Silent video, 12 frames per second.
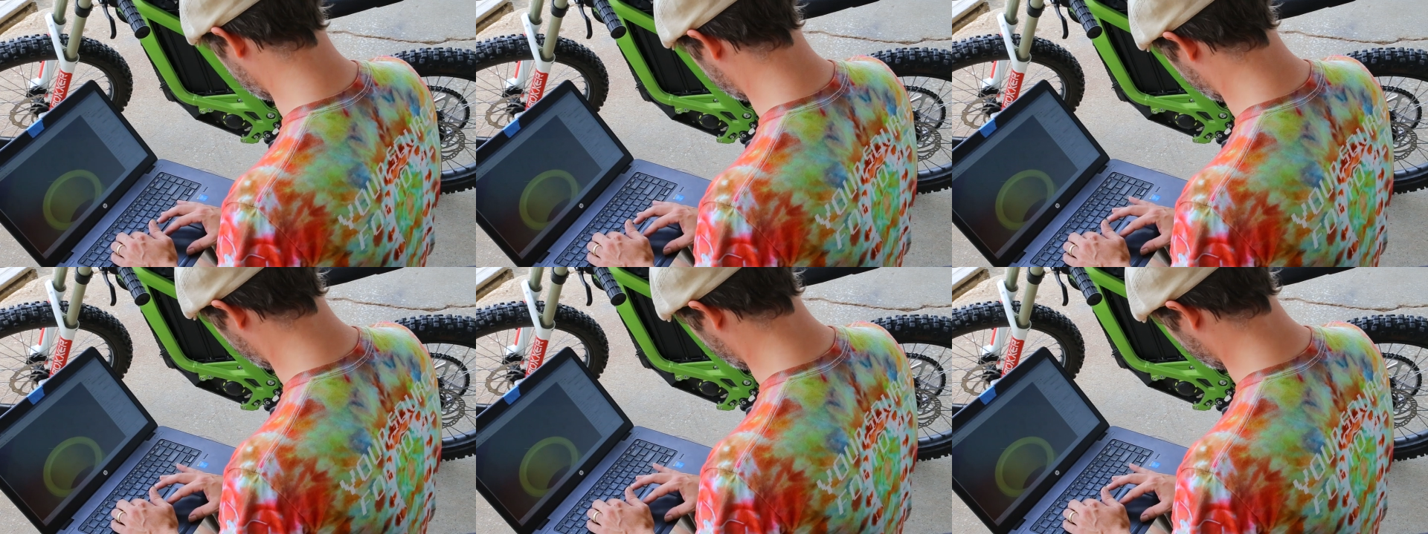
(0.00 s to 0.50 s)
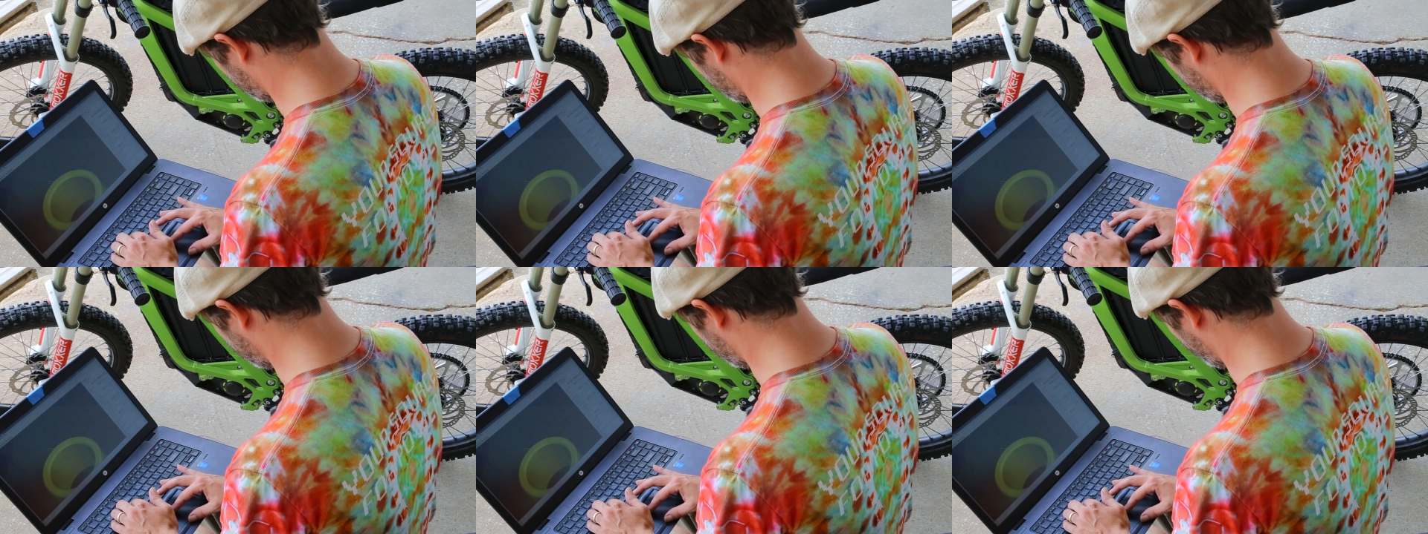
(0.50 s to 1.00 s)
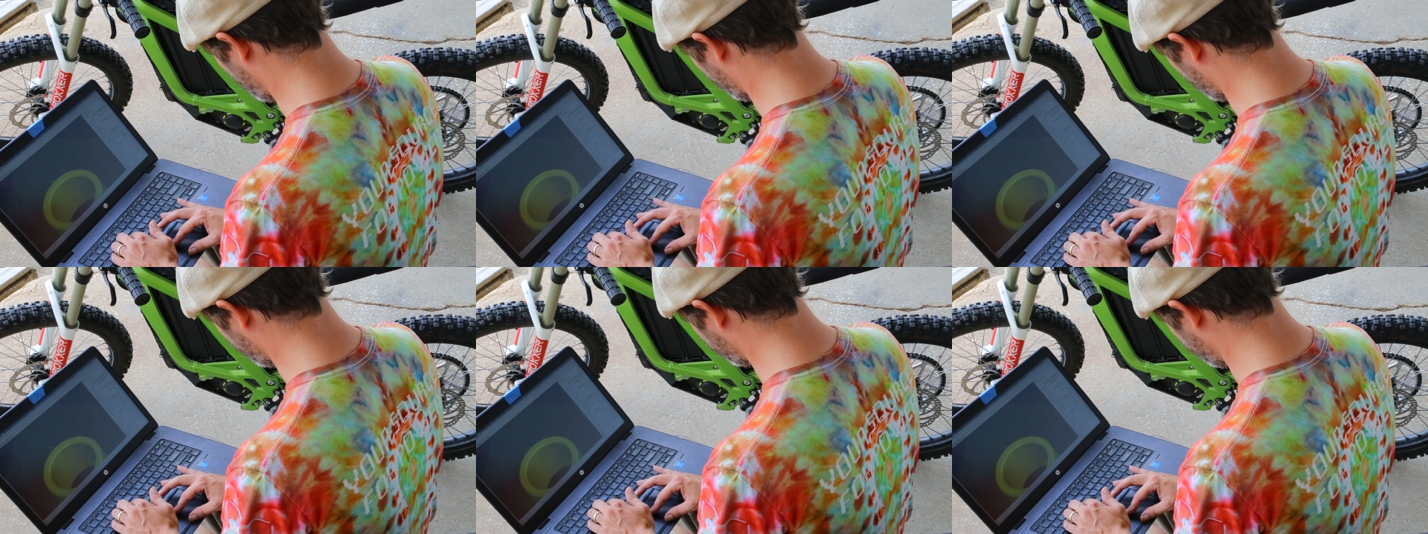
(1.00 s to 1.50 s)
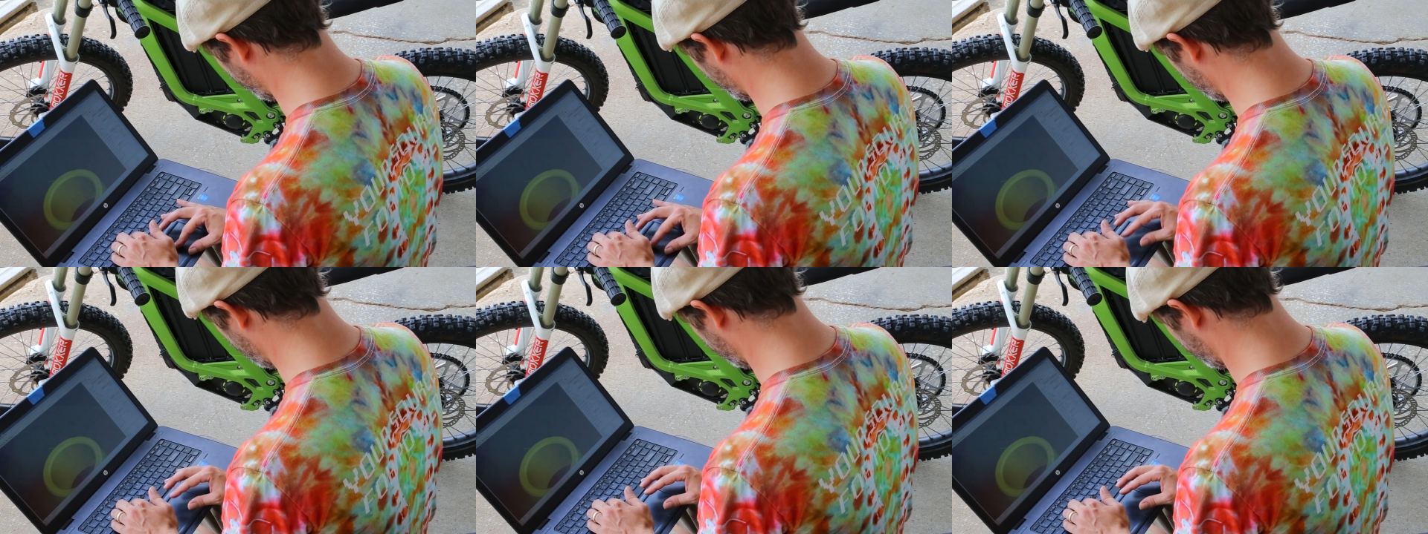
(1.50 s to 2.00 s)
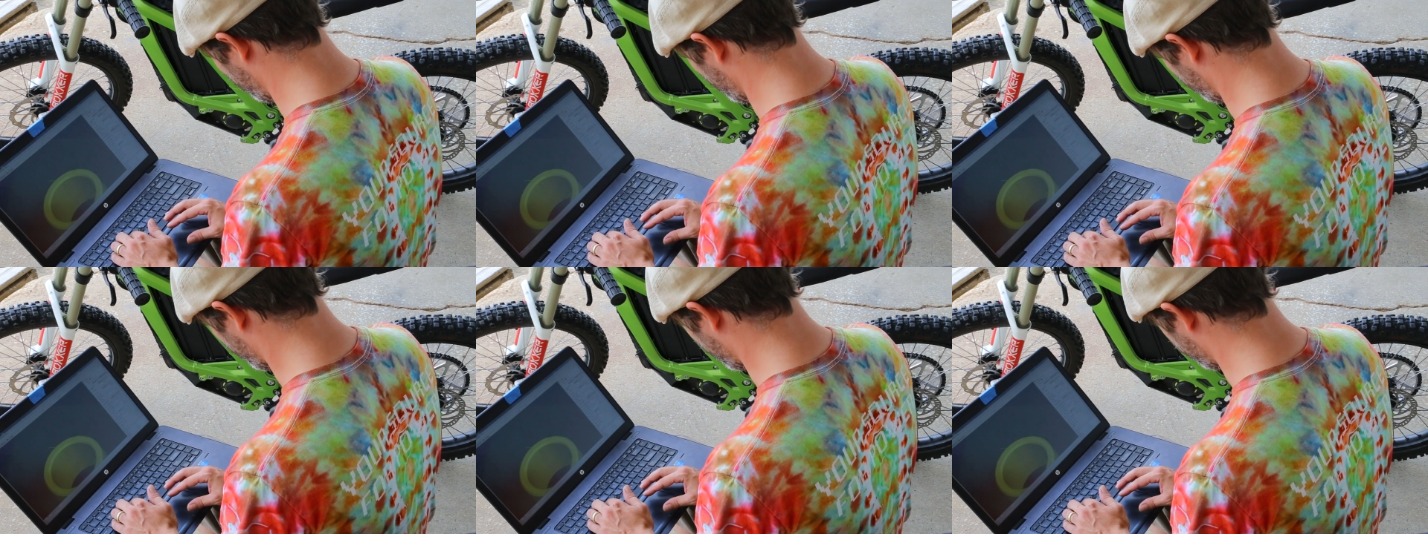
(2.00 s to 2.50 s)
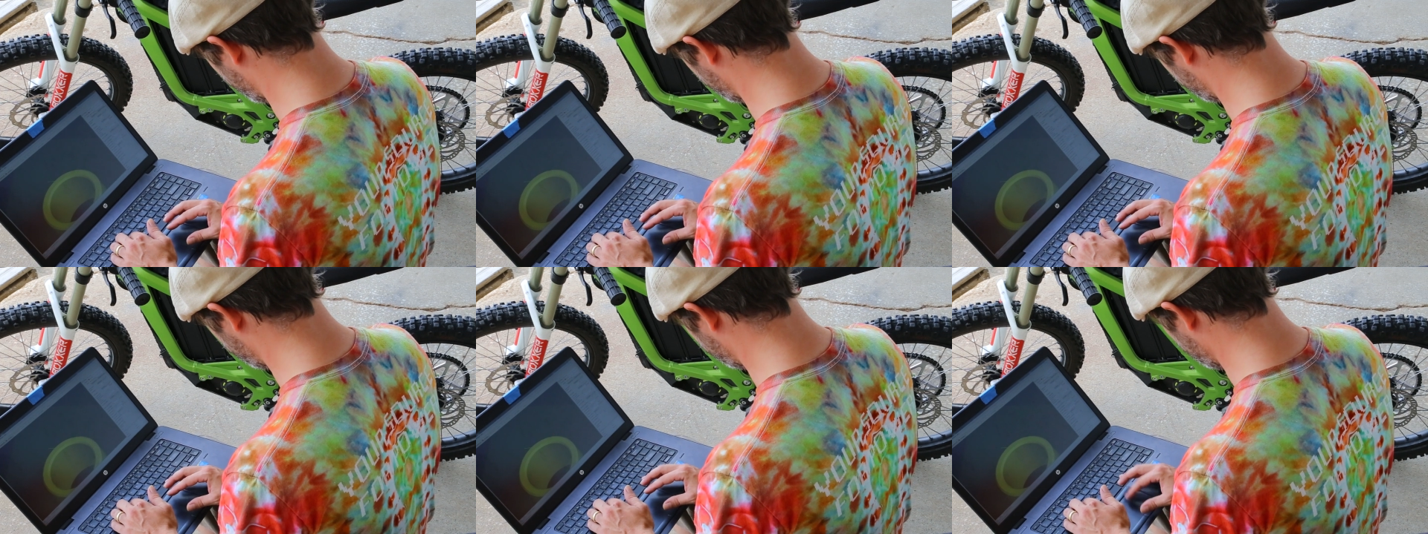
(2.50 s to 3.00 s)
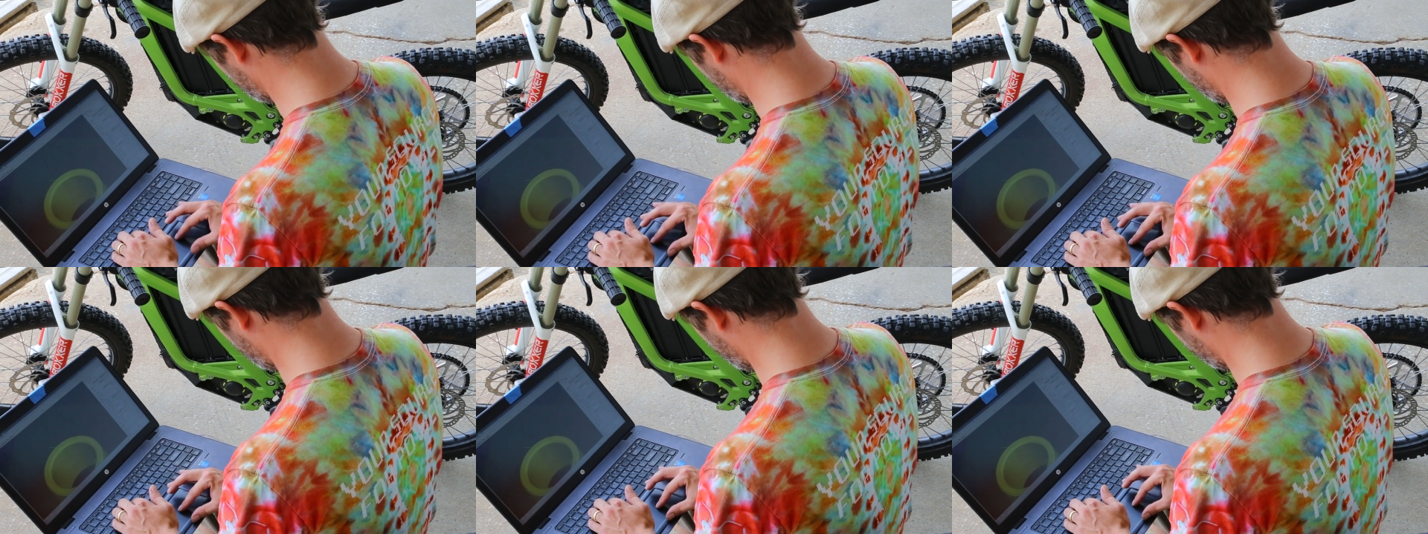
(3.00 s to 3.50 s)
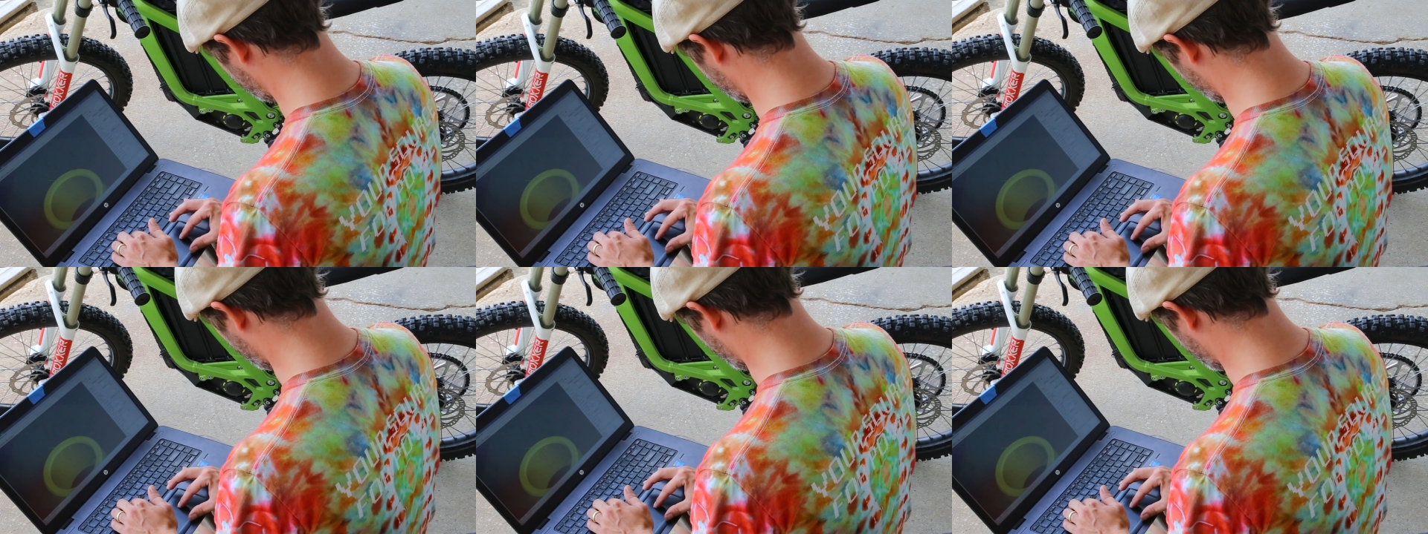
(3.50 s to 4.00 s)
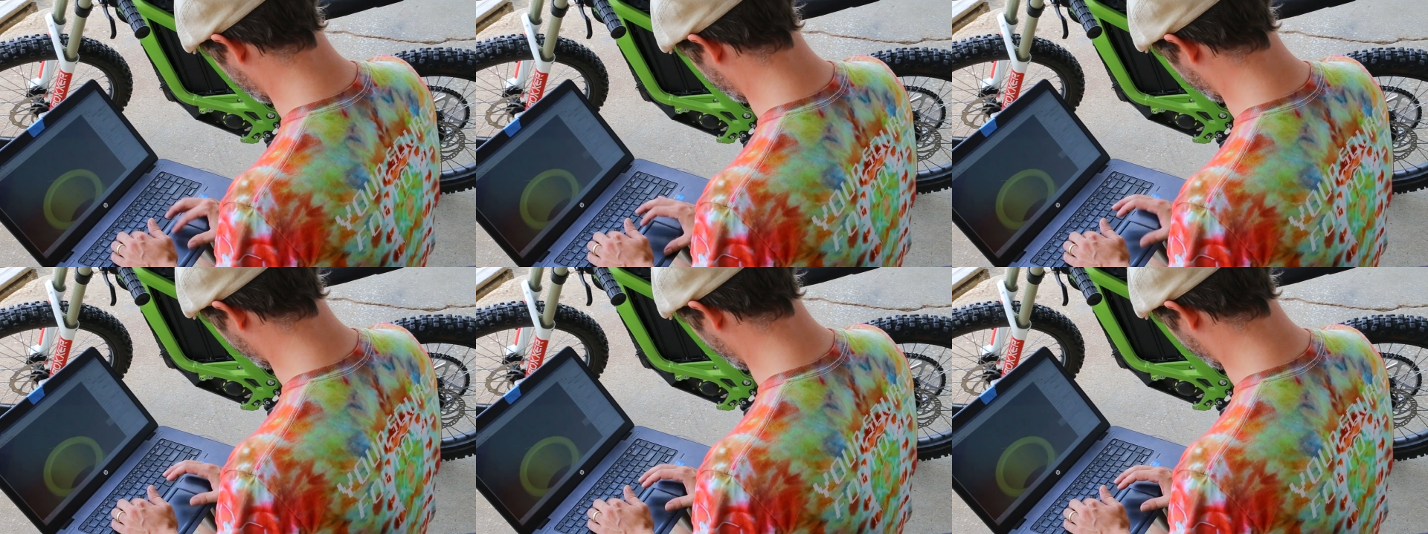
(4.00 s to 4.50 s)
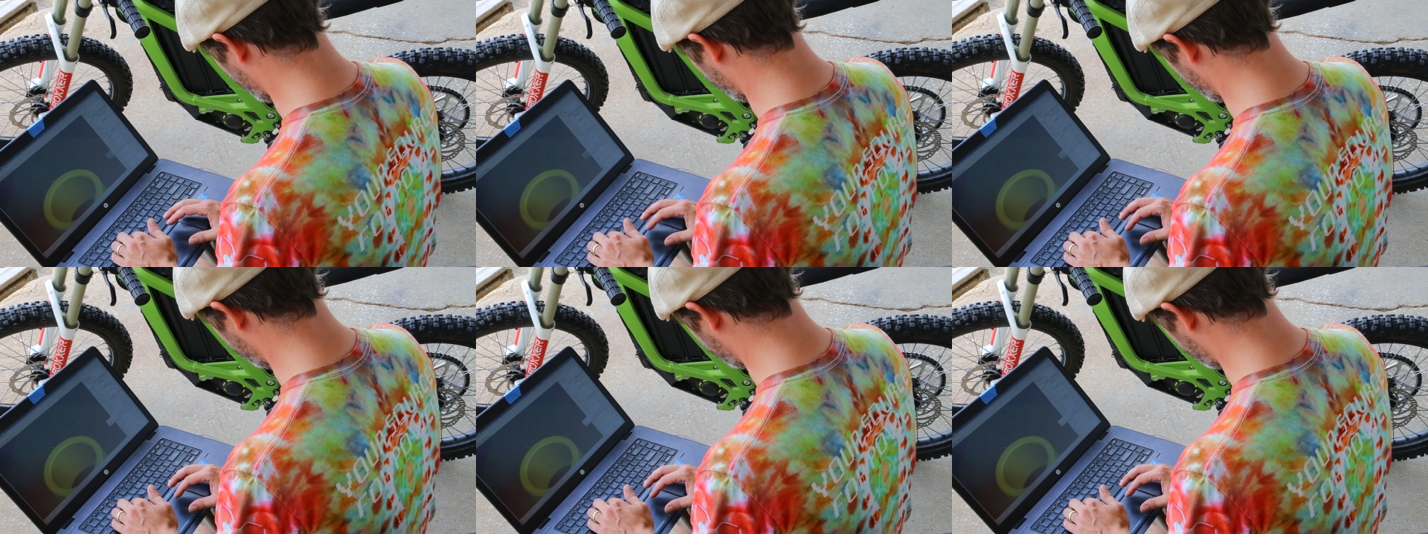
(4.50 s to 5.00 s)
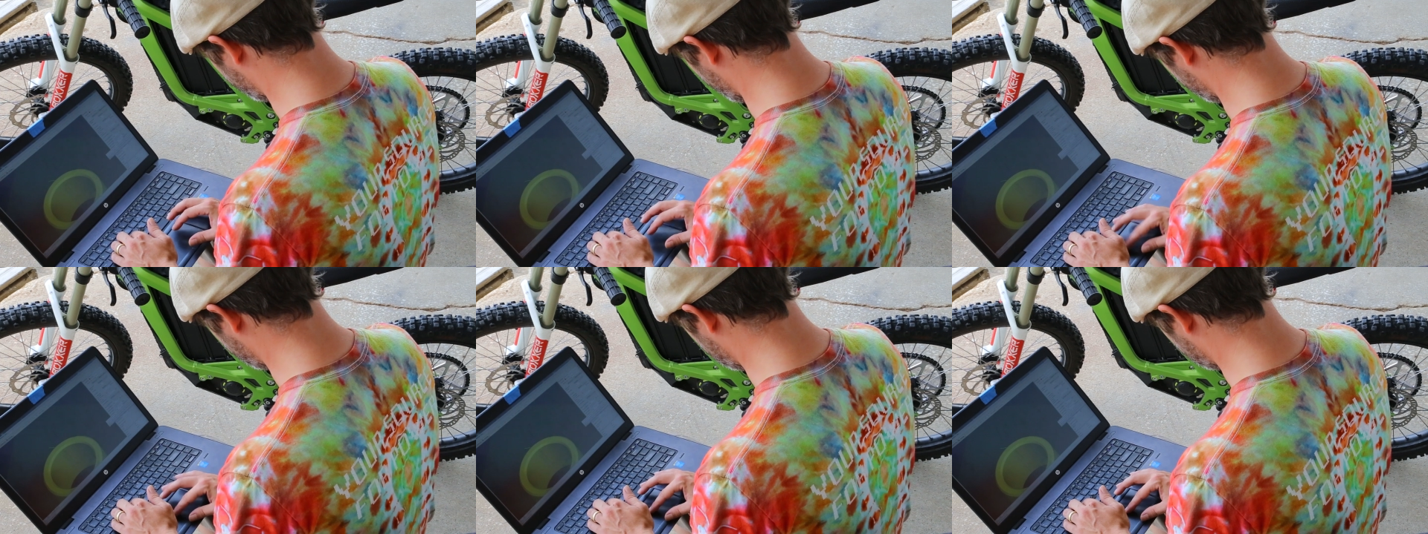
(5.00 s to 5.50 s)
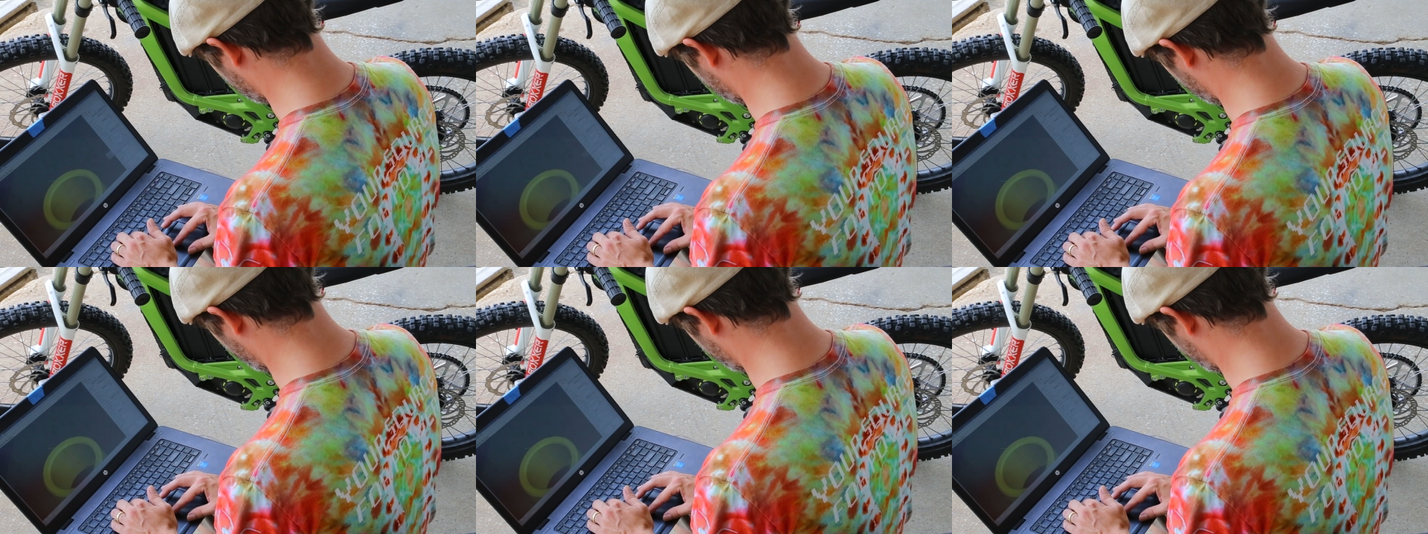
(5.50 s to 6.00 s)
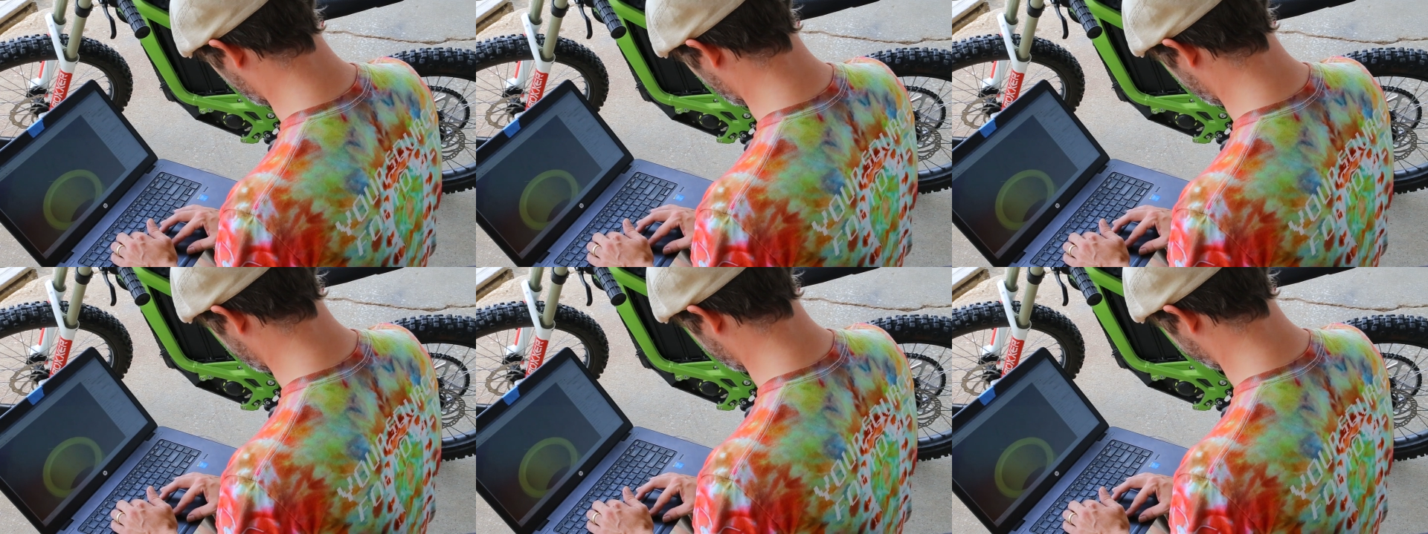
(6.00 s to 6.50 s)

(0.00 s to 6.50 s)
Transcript: Nobody's mouth can be seen.